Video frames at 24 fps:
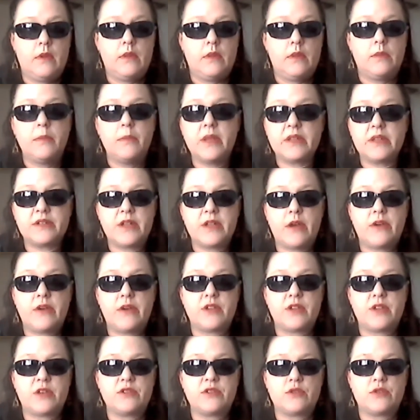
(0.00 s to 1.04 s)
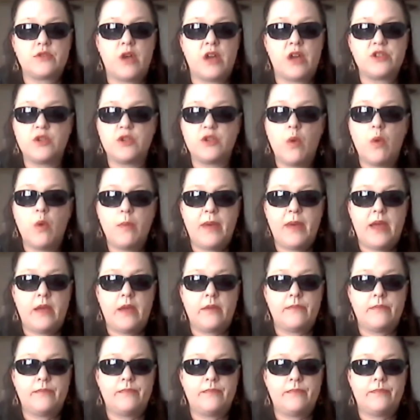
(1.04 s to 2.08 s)
The military is also taught to
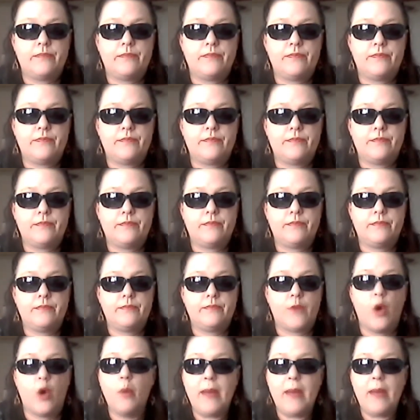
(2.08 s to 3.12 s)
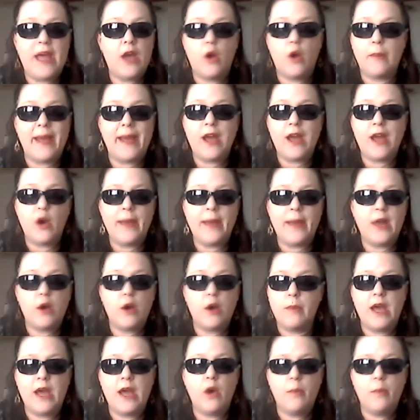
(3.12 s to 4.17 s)
obey. Obey, obey, obey,
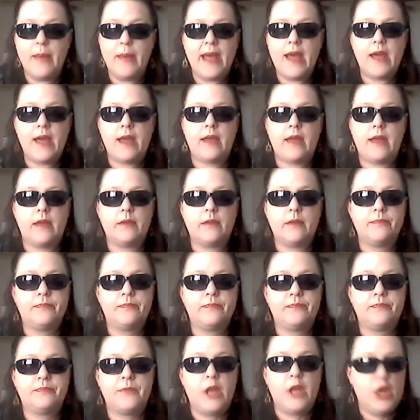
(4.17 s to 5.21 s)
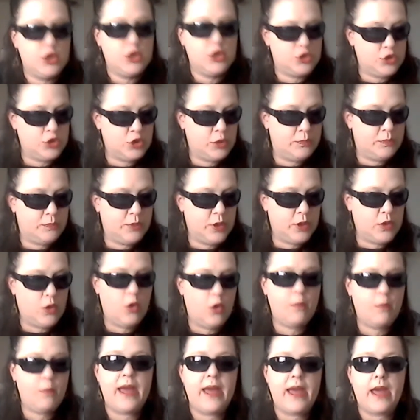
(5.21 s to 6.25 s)
obey, obey. So you put
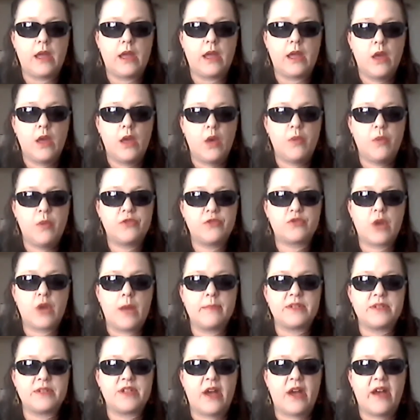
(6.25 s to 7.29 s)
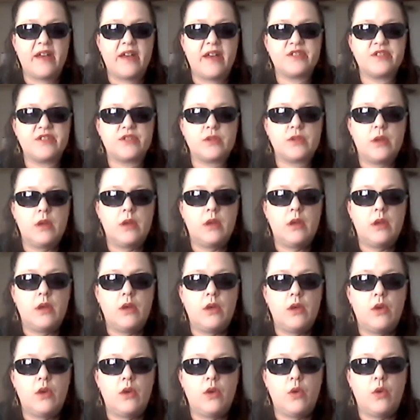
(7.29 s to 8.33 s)
obey with traumatized,
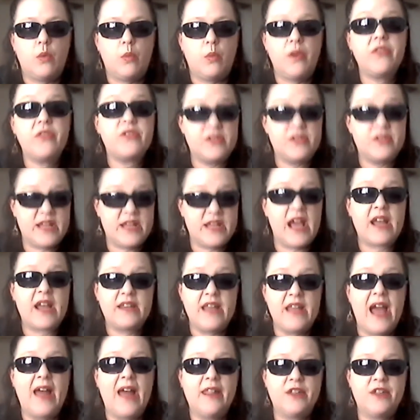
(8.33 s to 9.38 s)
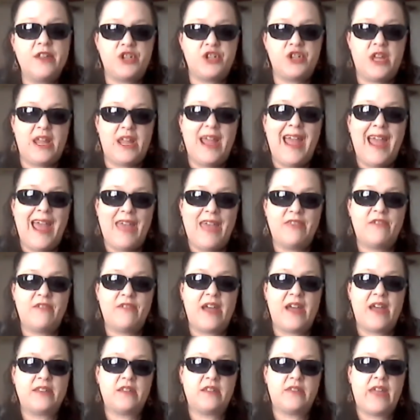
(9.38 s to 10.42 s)
with technology, and the
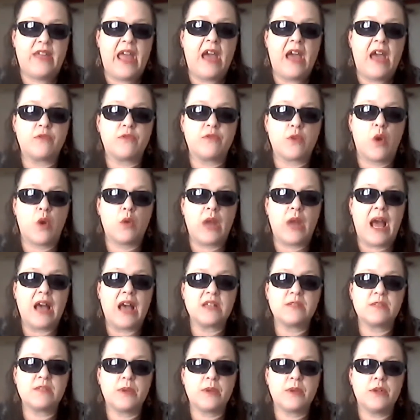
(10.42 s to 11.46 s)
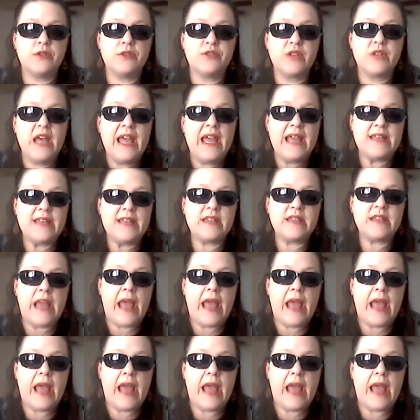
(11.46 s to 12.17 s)
fact that they have their own hospitals. Is it